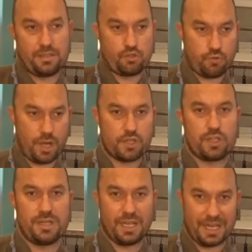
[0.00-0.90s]
crunch
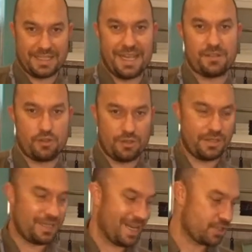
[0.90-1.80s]
and like denser
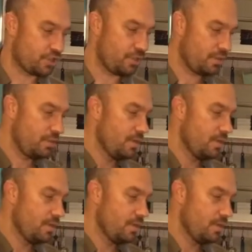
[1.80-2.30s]
texture.